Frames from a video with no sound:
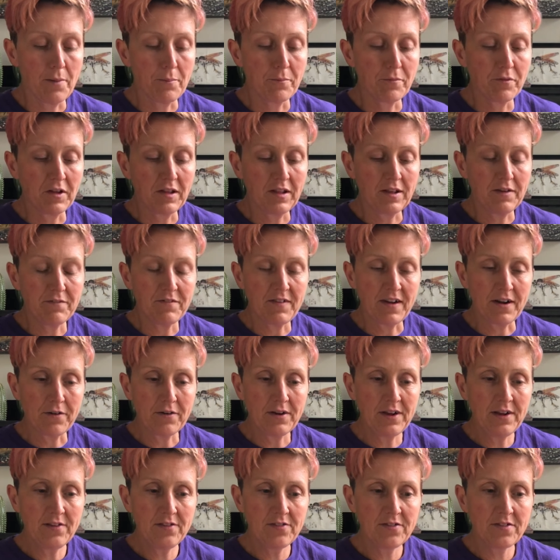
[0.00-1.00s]
really
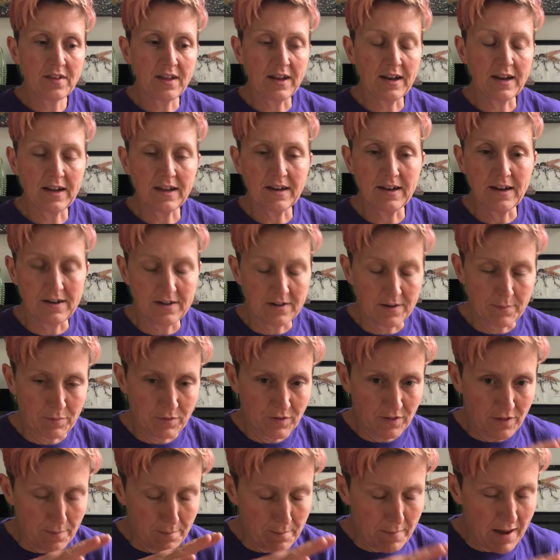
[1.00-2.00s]
varies, and it can end up
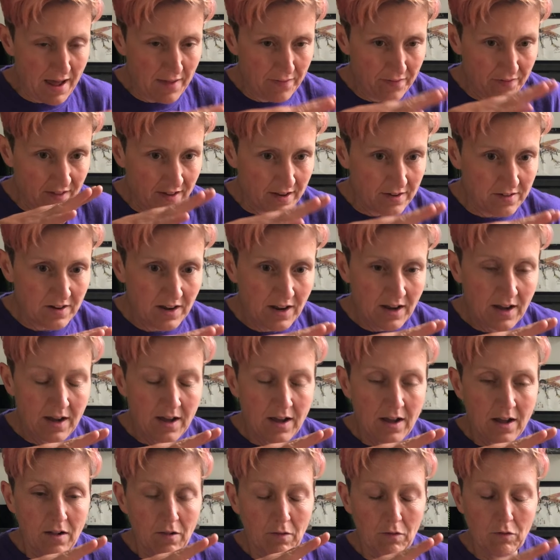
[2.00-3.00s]
with a mat that
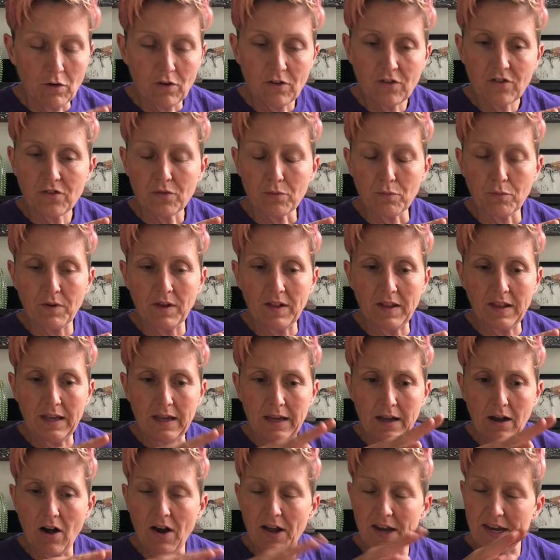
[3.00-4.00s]
looks
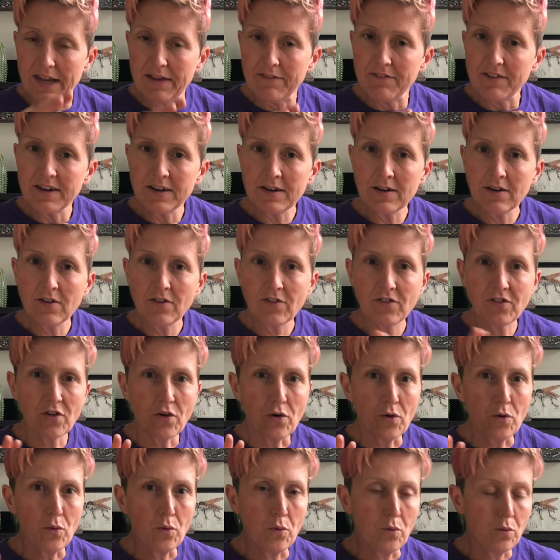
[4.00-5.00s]
really uneven.
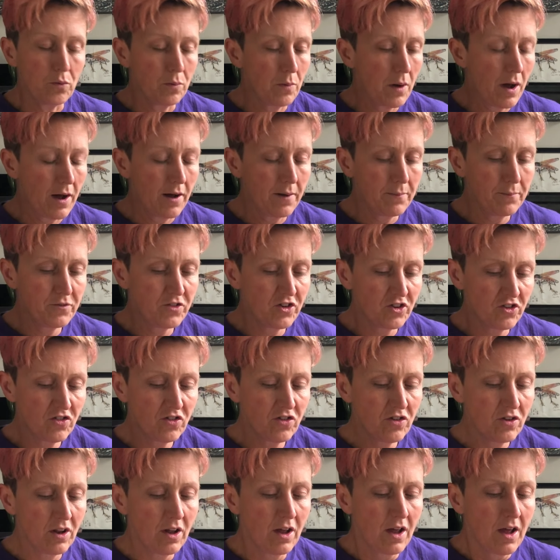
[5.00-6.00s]
So
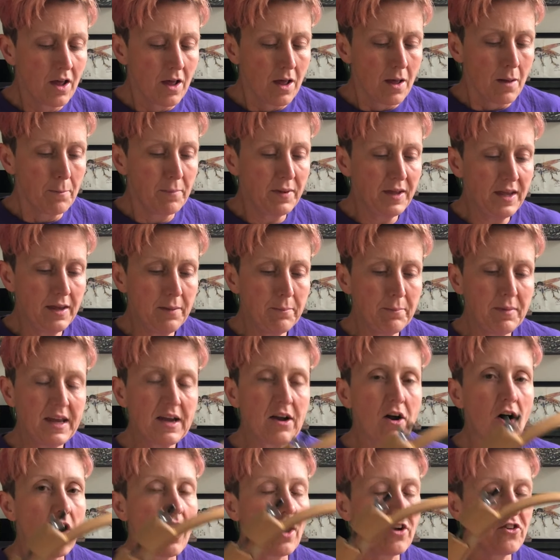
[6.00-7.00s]
just be
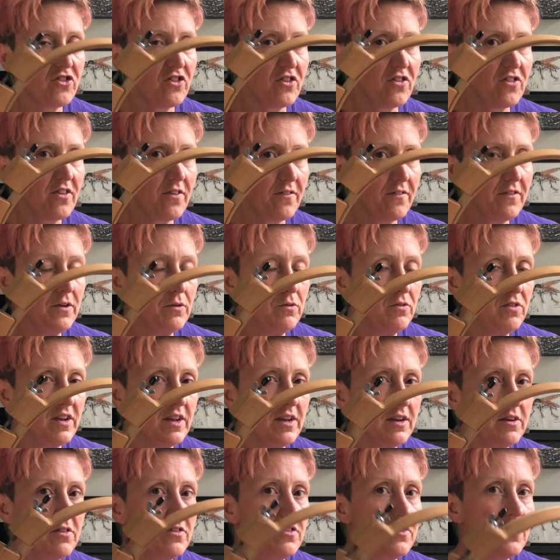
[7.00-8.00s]
cautious if you
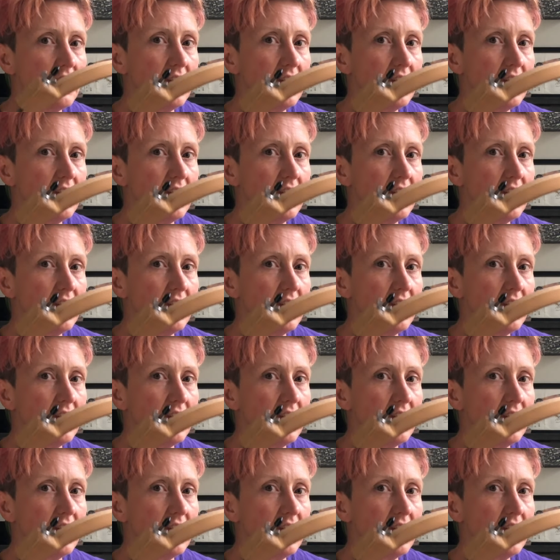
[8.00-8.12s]
did